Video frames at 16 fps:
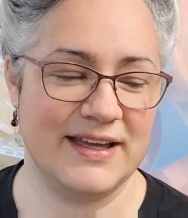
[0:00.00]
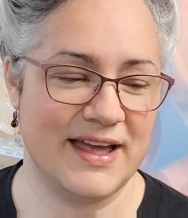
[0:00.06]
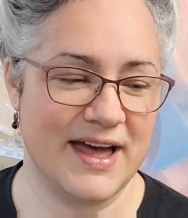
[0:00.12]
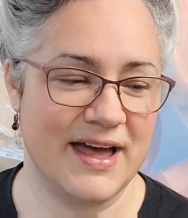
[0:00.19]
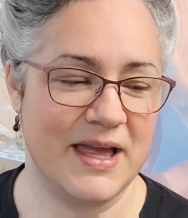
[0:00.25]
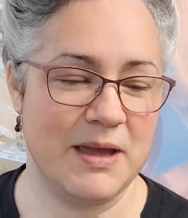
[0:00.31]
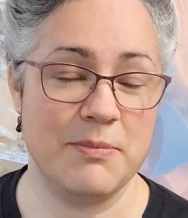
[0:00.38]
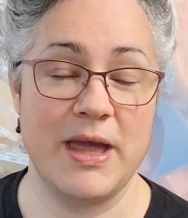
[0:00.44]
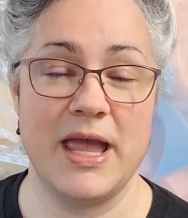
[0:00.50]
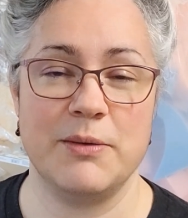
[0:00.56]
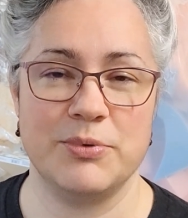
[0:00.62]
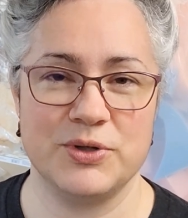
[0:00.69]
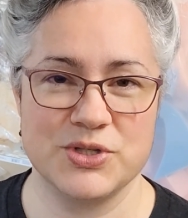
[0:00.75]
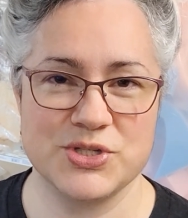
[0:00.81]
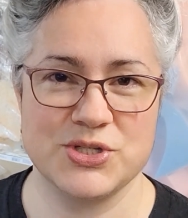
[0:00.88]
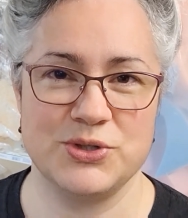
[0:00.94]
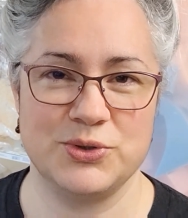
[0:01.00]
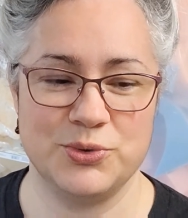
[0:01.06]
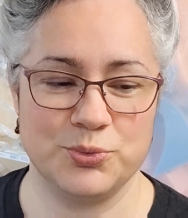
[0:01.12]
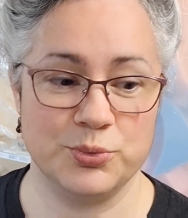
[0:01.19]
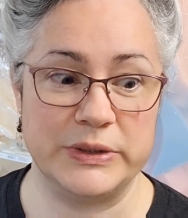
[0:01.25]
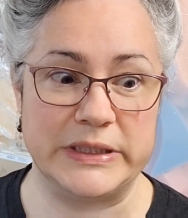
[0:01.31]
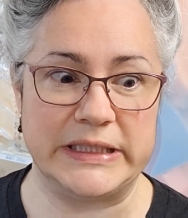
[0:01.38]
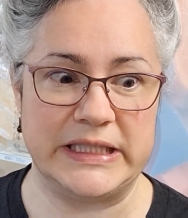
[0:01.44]
am able to
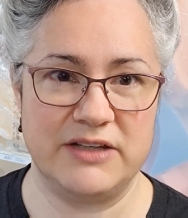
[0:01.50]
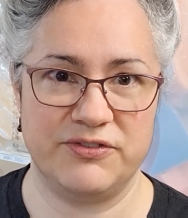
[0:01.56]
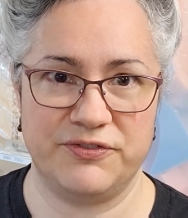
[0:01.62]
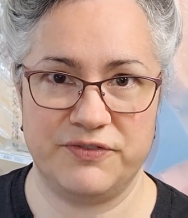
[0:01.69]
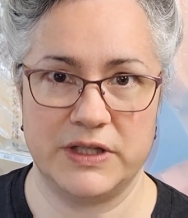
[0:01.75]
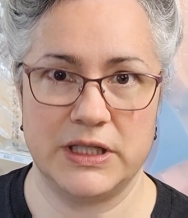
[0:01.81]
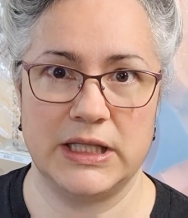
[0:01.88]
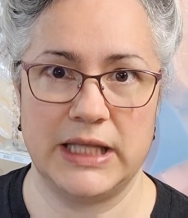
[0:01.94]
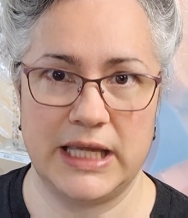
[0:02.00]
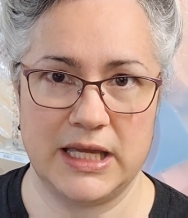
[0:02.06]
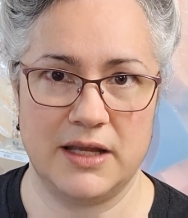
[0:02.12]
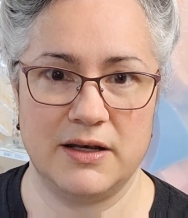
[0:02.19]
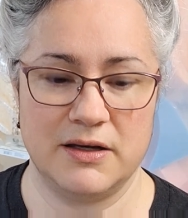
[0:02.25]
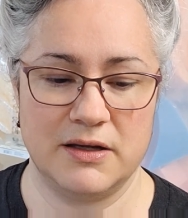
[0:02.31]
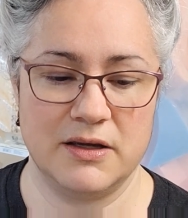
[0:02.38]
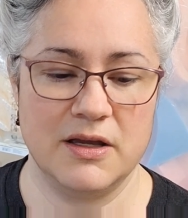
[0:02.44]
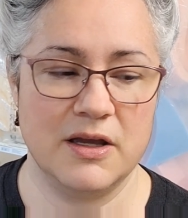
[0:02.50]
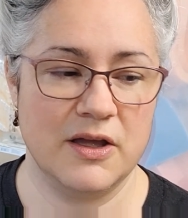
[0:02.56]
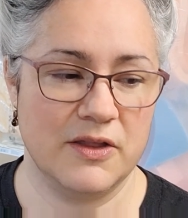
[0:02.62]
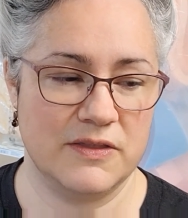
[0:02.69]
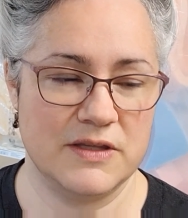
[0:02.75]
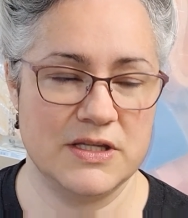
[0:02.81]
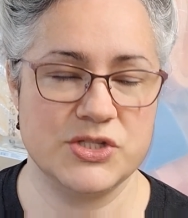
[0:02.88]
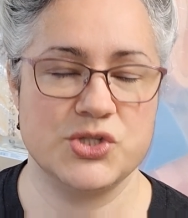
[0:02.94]
really fill in
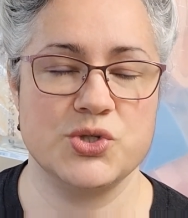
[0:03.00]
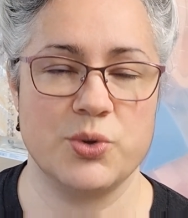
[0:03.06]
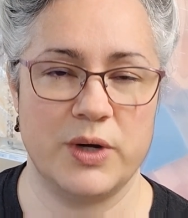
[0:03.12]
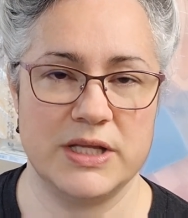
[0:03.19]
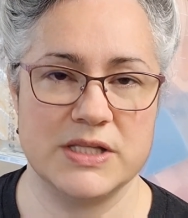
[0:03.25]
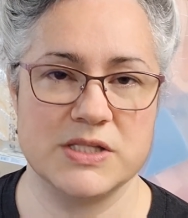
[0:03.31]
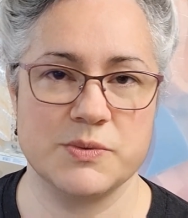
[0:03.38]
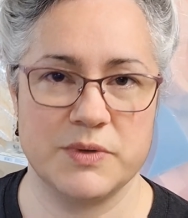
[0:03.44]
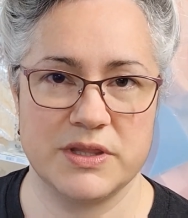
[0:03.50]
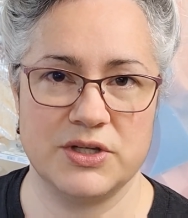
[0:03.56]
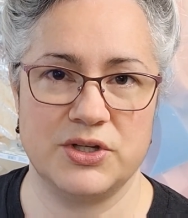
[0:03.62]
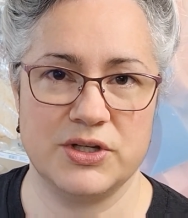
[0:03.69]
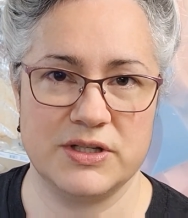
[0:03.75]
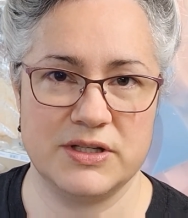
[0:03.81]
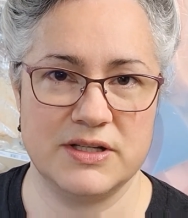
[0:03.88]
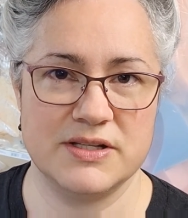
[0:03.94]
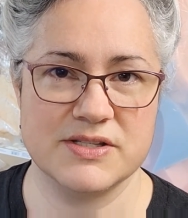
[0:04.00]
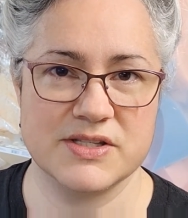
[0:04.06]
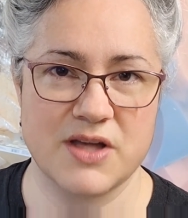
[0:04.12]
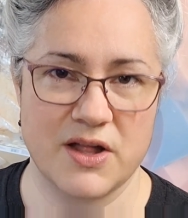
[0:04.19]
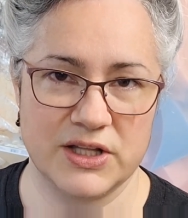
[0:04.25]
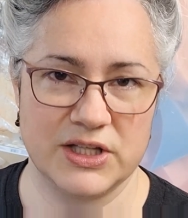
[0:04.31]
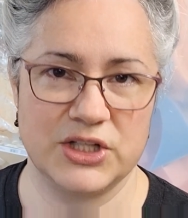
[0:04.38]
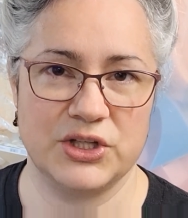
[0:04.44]
these joints with a good
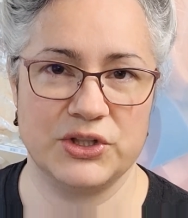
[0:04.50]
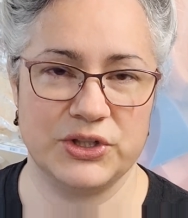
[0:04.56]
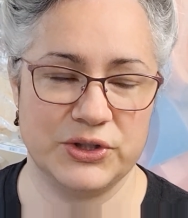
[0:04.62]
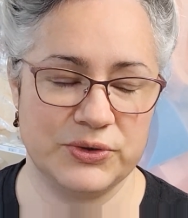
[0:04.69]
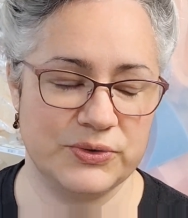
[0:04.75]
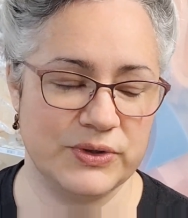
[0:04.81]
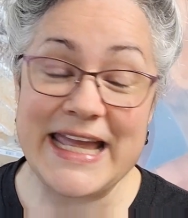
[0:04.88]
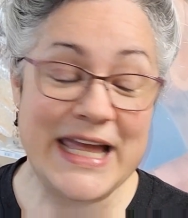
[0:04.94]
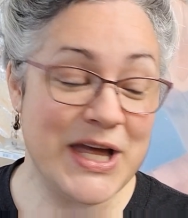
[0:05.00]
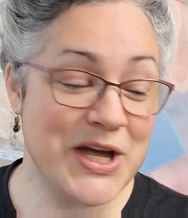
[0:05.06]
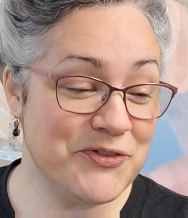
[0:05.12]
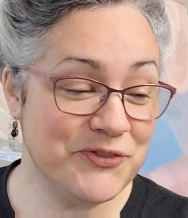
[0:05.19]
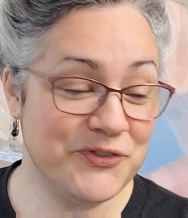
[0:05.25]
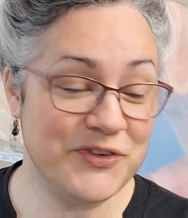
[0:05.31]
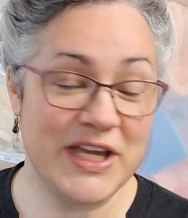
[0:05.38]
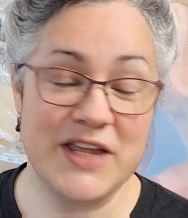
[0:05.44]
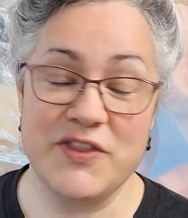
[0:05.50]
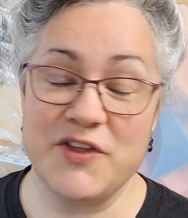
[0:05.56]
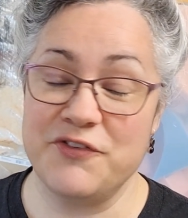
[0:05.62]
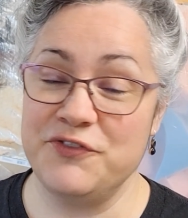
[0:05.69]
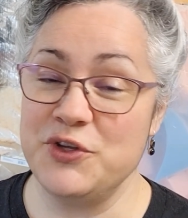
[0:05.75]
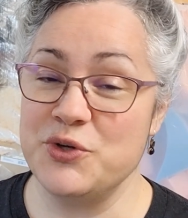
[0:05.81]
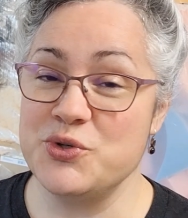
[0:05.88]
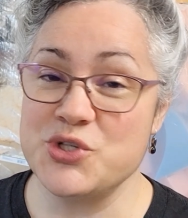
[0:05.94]
solid glue. If in the
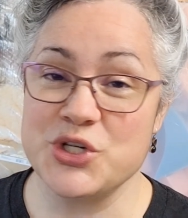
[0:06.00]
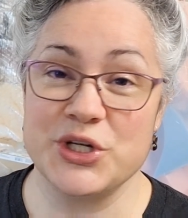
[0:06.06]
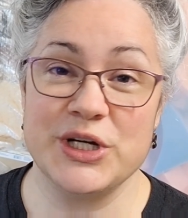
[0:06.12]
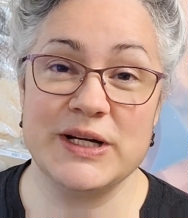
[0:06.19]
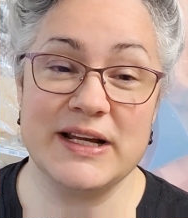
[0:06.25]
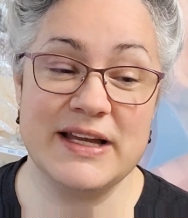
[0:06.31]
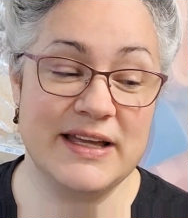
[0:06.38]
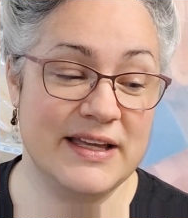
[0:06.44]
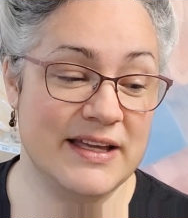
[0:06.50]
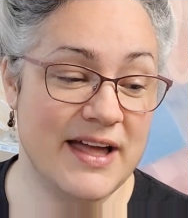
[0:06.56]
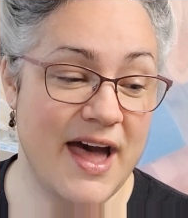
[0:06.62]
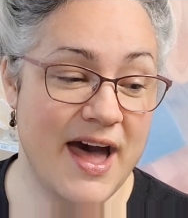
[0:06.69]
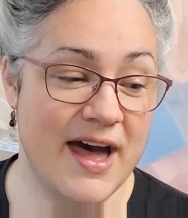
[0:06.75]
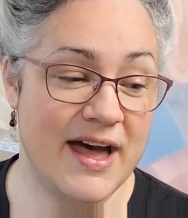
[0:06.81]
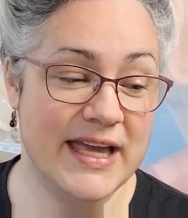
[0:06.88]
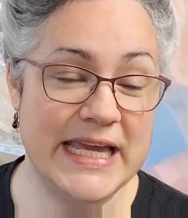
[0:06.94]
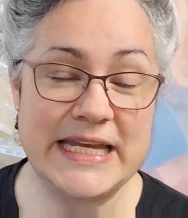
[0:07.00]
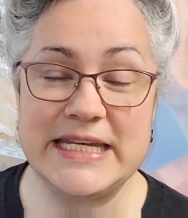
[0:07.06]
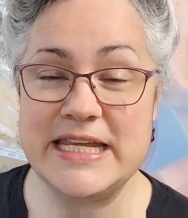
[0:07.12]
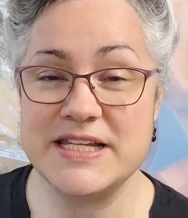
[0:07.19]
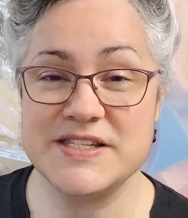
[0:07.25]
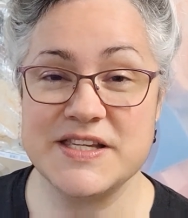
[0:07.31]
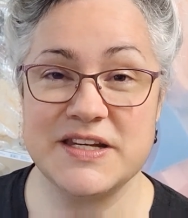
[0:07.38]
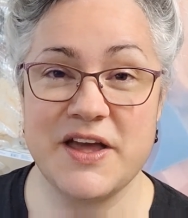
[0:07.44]
future it
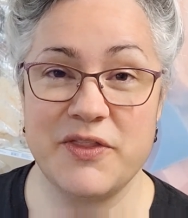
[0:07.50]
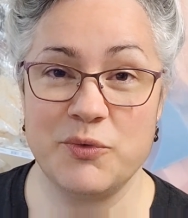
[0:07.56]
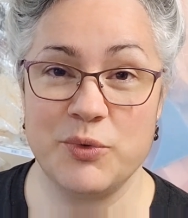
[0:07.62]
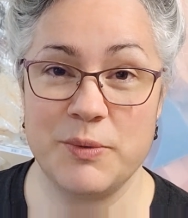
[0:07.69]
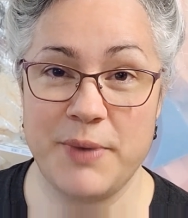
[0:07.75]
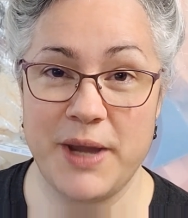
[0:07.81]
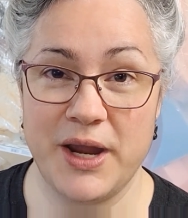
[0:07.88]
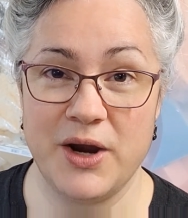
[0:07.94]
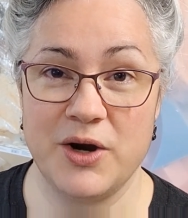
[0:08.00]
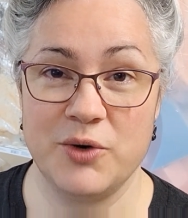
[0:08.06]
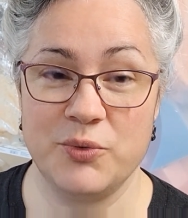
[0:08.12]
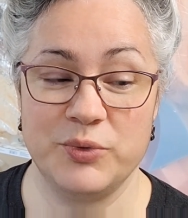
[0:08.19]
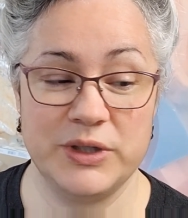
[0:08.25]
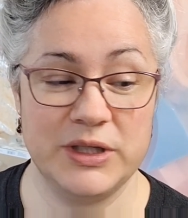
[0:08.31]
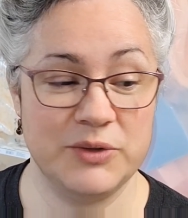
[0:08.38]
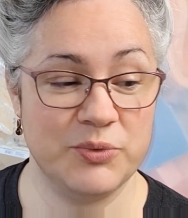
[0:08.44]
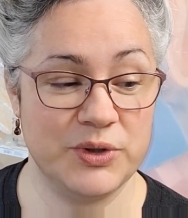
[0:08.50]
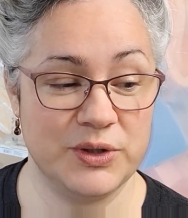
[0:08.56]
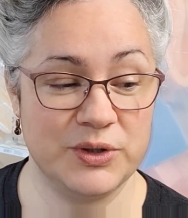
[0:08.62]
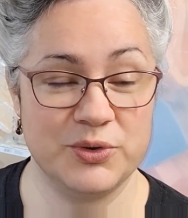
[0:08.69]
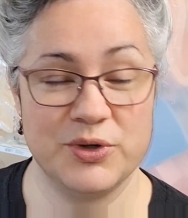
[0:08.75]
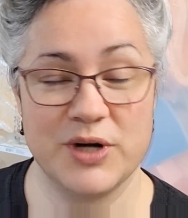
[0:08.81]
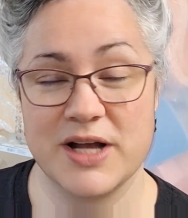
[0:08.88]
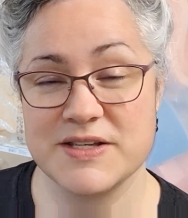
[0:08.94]
needs another repair, we will
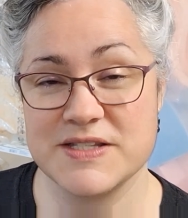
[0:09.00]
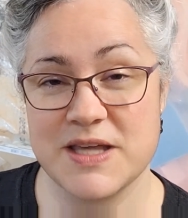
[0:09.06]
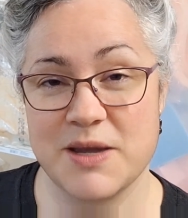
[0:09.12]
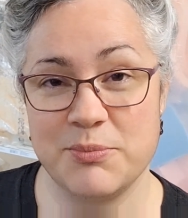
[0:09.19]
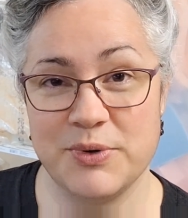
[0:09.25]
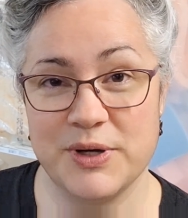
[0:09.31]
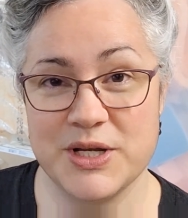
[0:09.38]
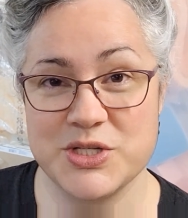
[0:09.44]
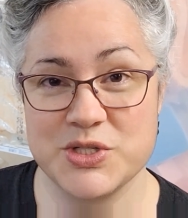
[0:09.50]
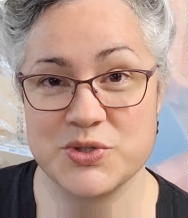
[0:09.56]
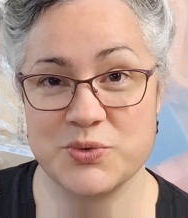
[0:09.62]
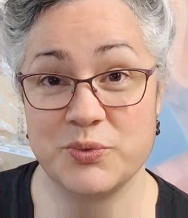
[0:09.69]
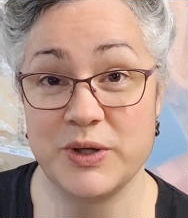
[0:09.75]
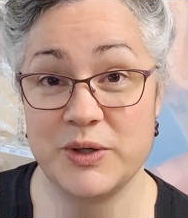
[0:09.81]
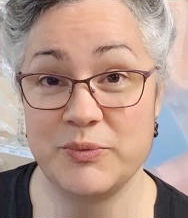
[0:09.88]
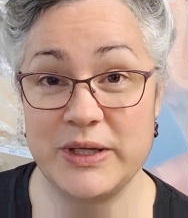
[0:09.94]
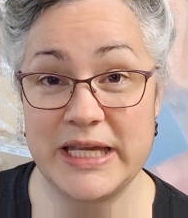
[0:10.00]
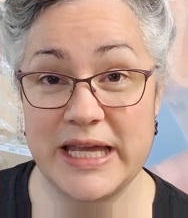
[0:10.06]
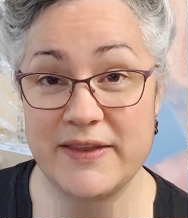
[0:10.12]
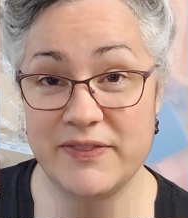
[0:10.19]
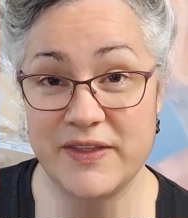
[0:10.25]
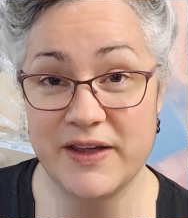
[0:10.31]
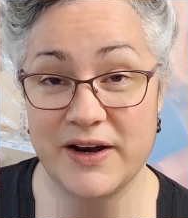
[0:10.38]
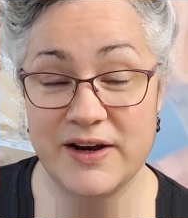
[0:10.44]
cross that bridge when we
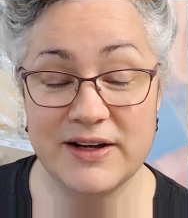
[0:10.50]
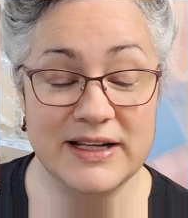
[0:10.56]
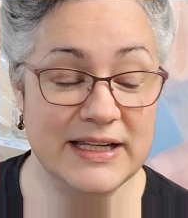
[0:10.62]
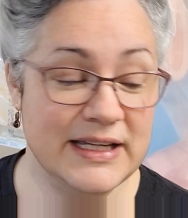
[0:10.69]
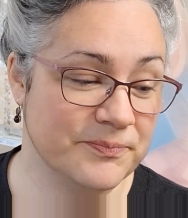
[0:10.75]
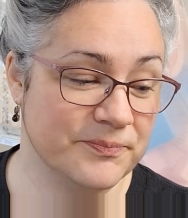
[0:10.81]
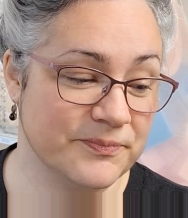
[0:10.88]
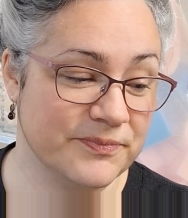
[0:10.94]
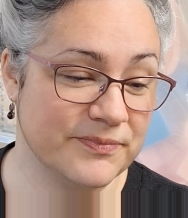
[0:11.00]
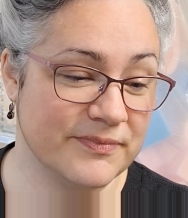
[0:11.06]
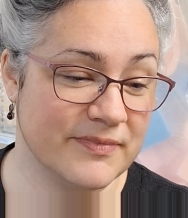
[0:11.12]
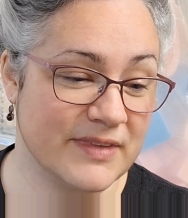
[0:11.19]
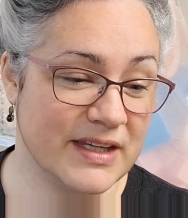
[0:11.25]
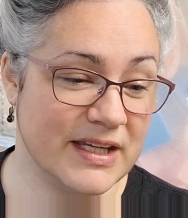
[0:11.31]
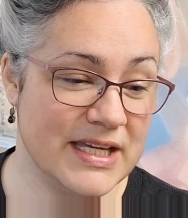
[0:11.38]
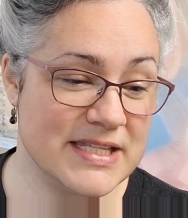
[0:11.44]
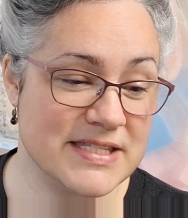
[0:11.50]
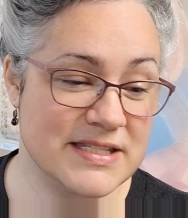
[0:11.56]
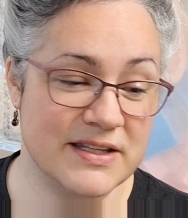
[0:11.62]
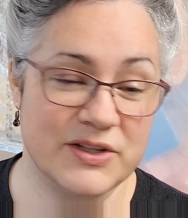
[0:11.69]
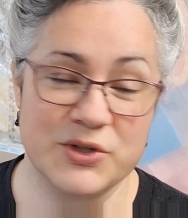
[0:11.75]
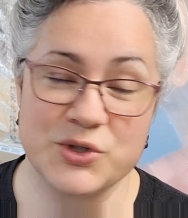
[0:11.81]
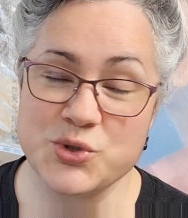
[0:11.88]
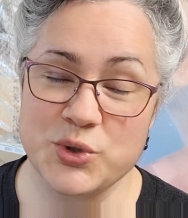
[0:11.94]
get there. It's a
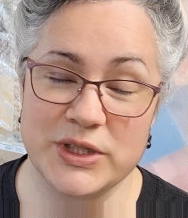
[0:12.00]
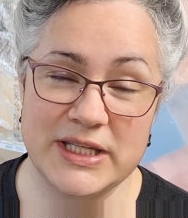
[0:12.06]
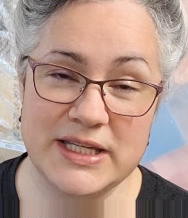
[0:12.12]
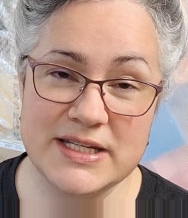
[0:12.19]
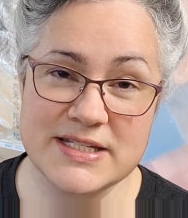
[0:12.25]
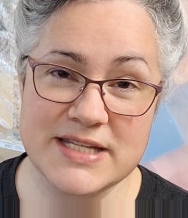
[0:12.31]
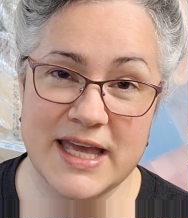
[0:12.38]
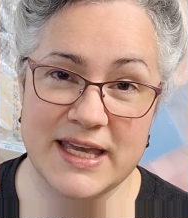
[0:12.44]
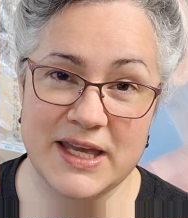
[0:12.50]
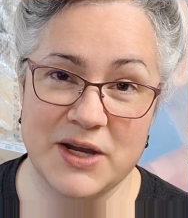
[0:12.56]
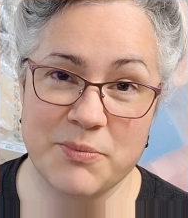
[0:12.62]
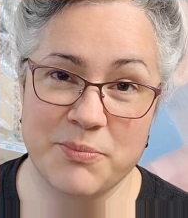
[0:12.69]
little tricky taking